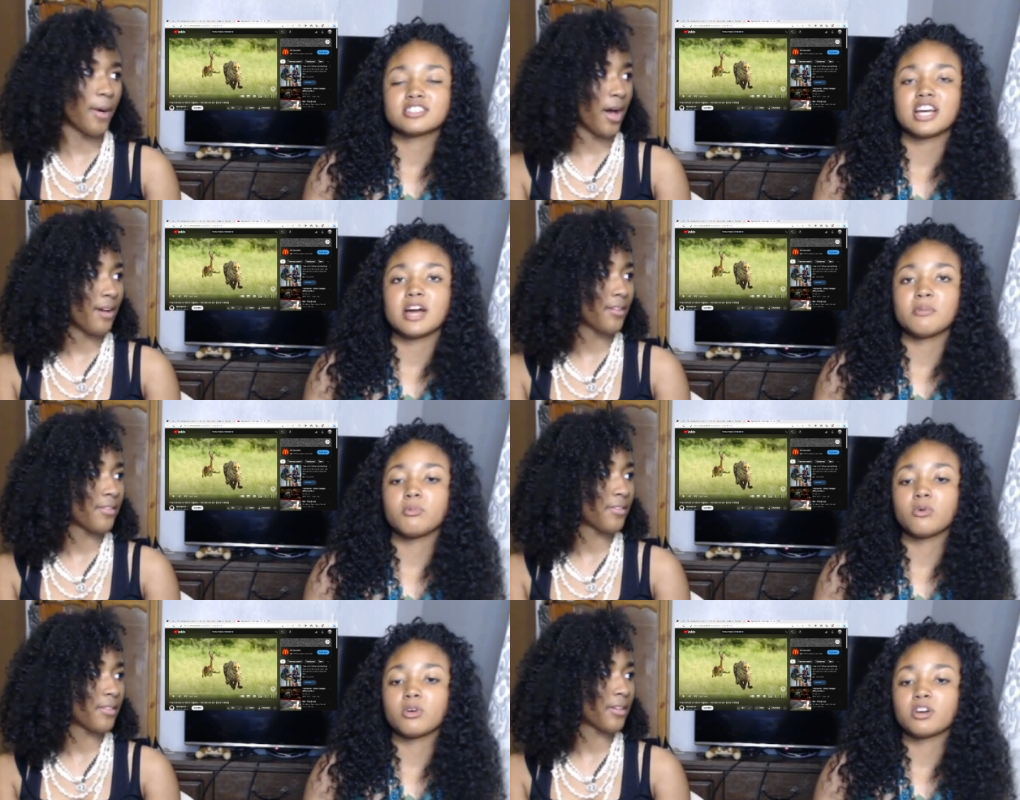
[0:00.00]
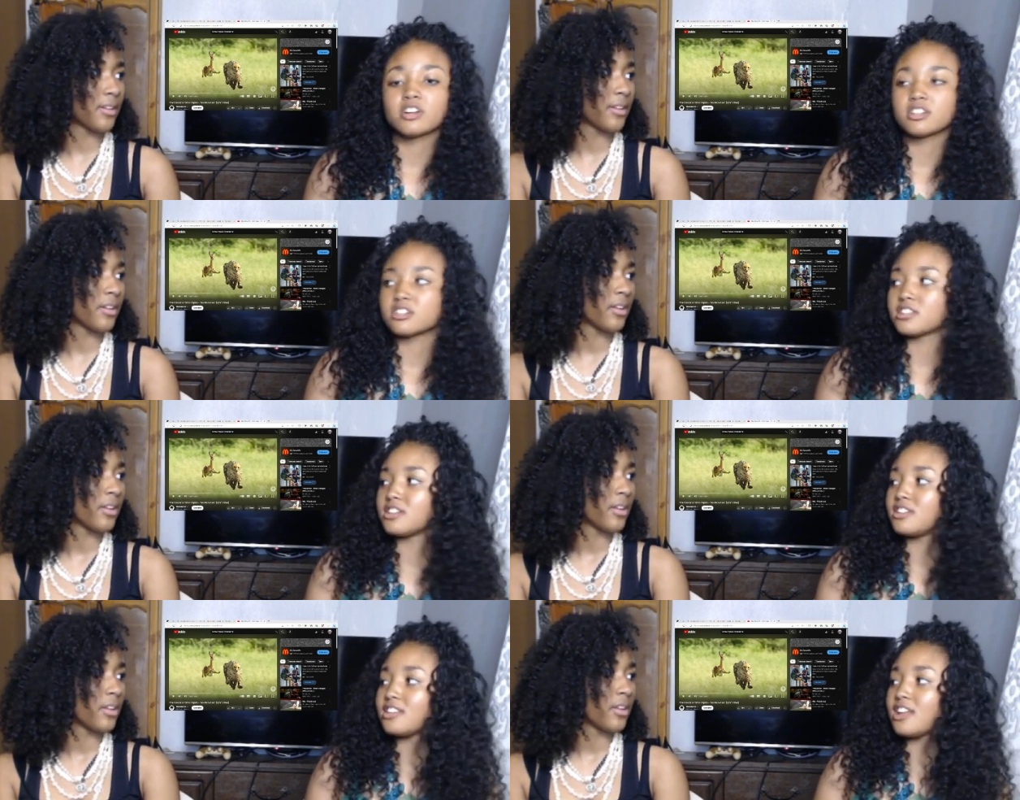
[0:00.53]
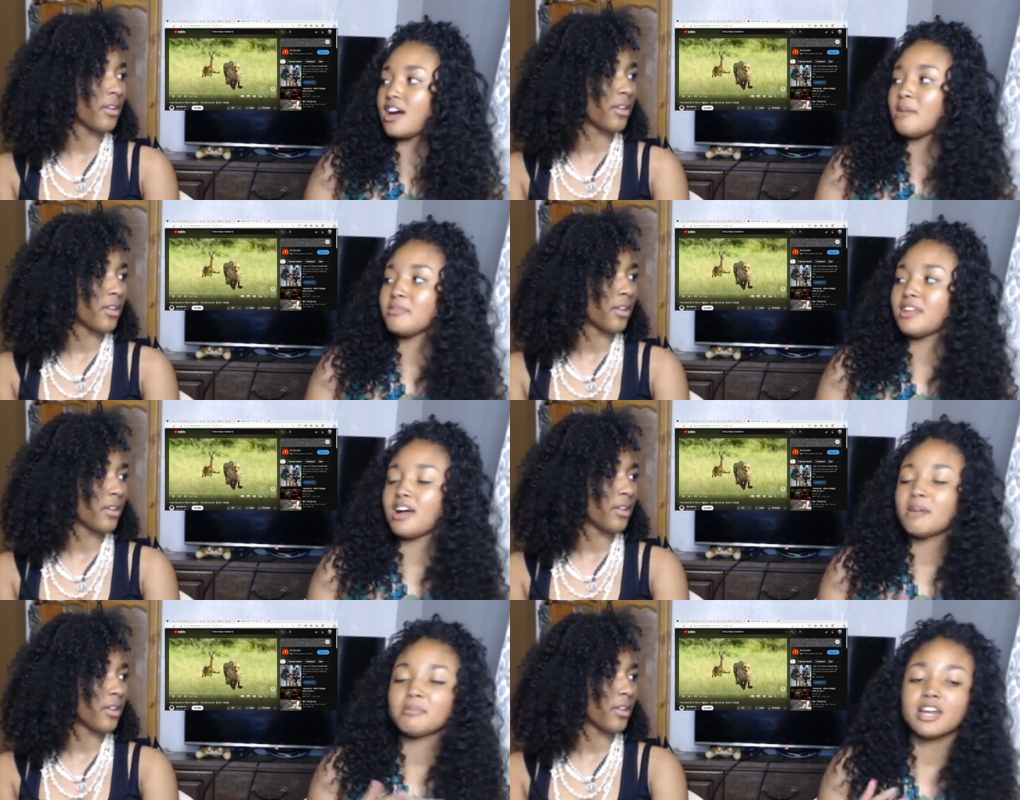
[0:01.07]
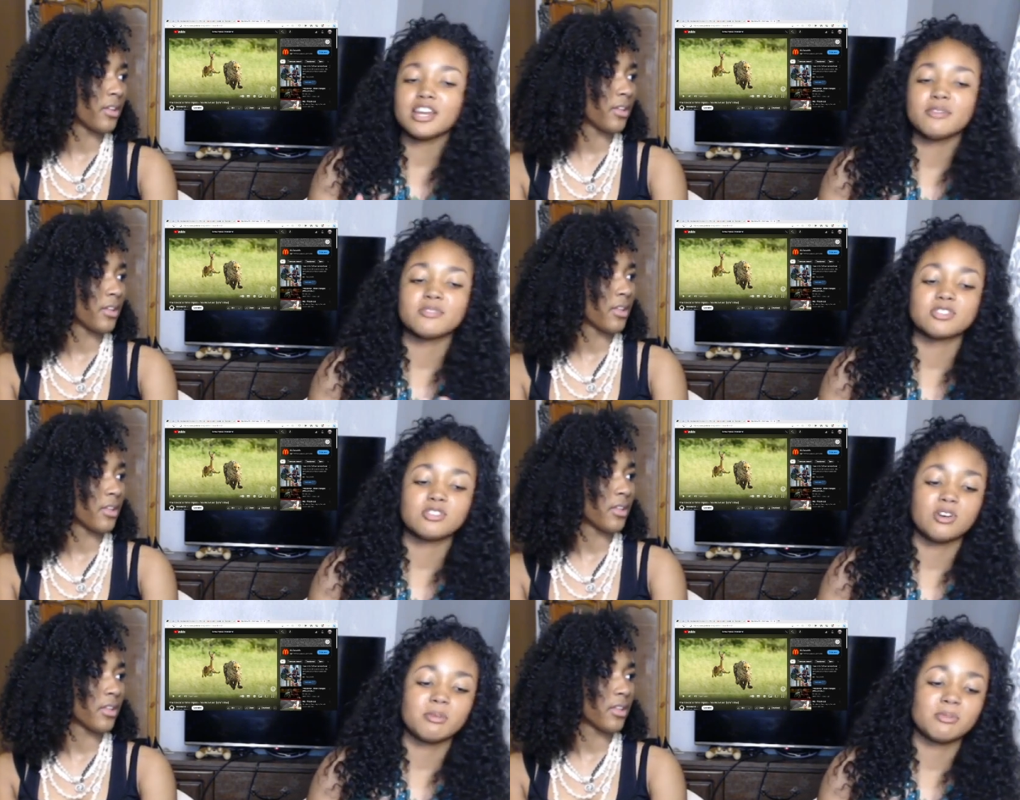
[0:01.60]
Speaker 1: cyborg. I'm I'm not
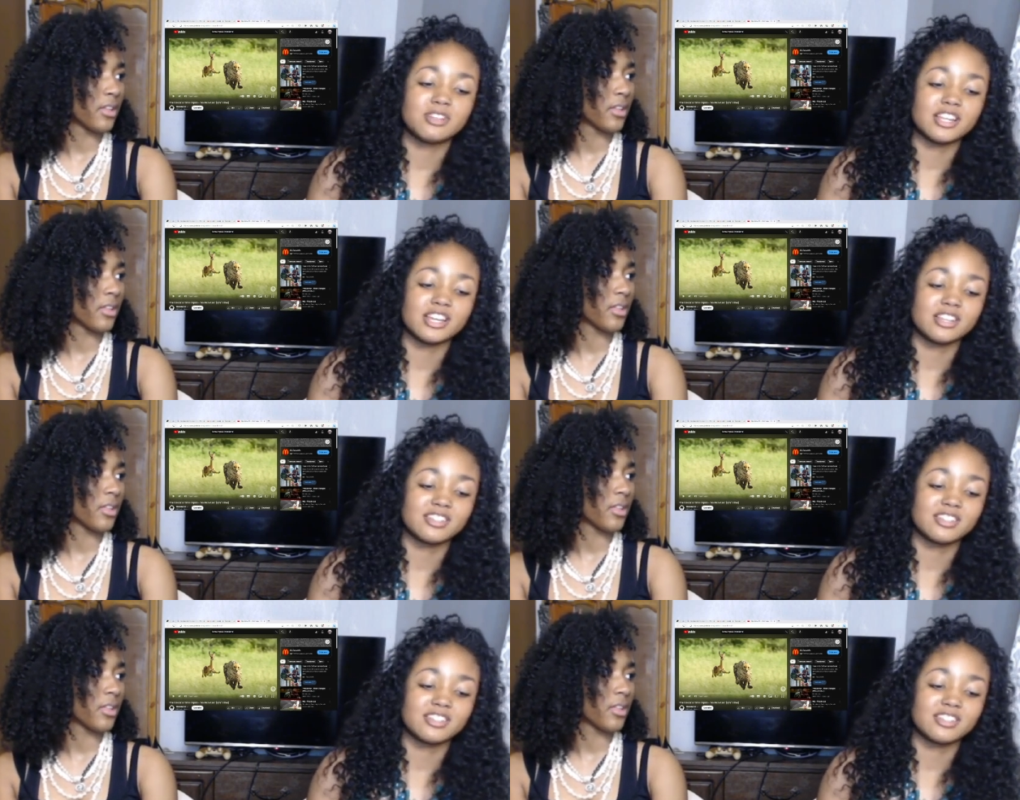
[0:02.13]
even talking about like.